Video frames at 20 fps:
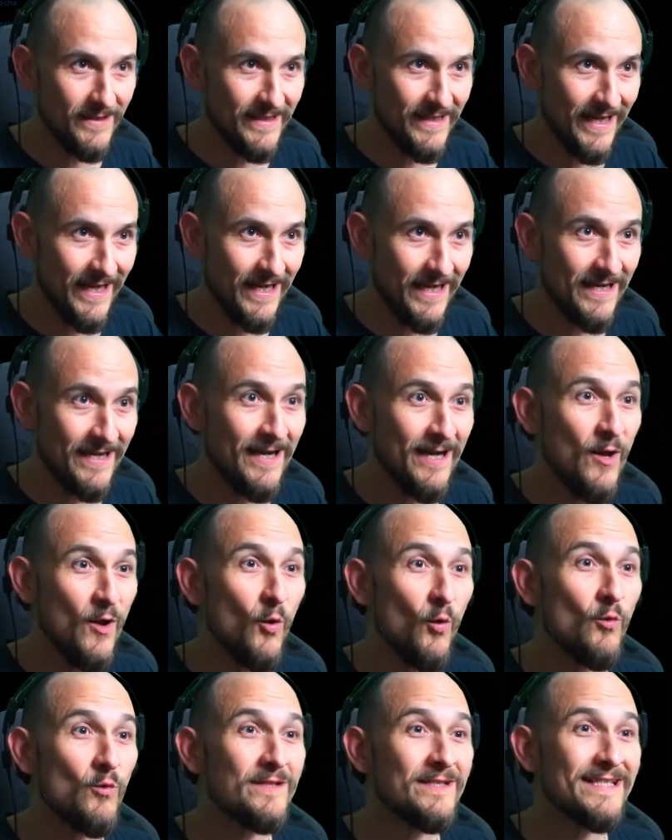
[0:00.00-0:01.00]
And here they
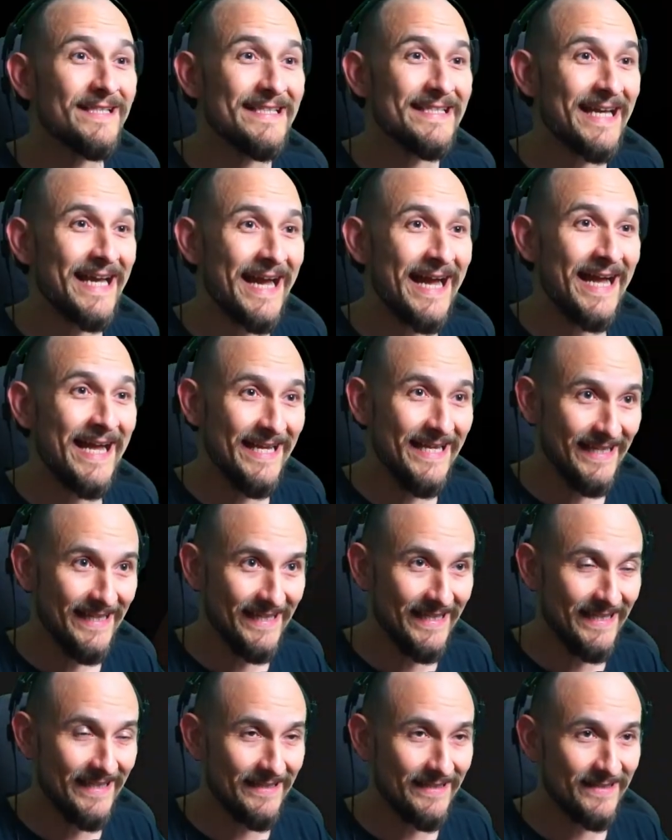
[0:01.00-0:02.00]
are already
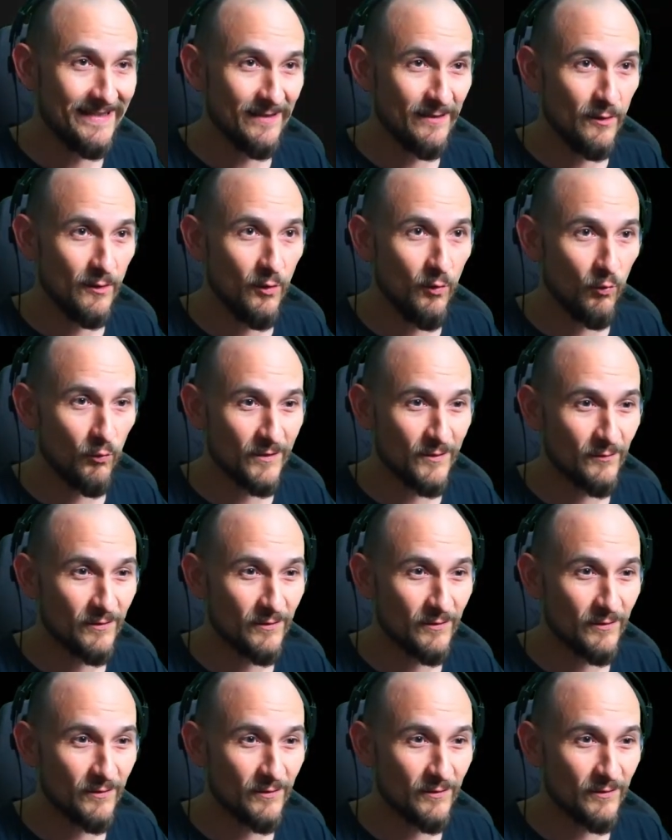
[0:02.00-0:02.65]
biting nicely,